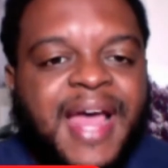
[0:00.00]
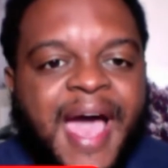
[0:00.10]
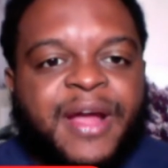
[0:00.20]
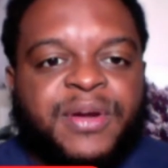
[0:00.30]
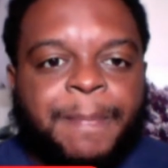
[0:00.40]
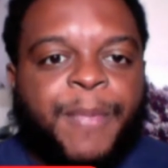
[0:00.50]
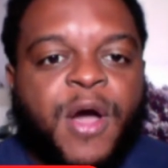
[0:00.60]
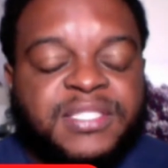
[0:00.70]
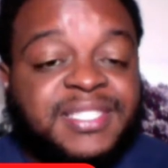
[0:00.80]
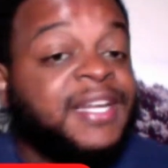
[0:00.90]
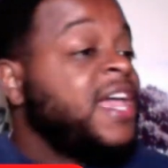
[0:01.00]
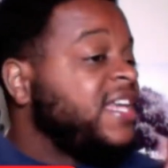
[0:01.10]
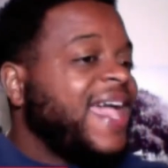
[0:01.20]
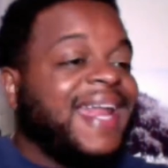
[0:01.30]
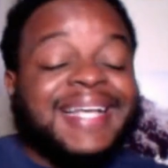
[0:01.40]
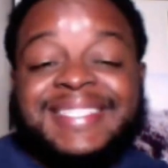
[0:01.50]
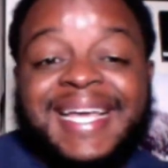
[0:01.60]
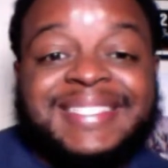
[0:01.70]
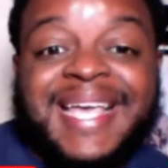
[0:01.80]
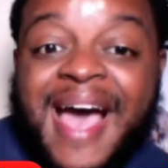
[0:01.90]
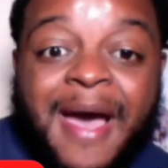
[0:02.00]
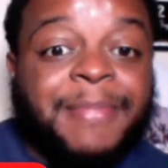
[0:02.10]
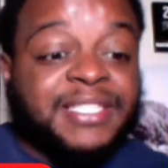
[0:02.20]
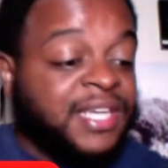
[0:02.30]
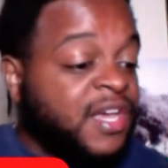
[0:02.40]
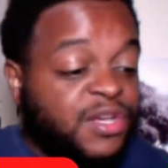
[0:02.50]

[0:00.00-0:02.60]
hired in Boston. You had Isaiah Thomas.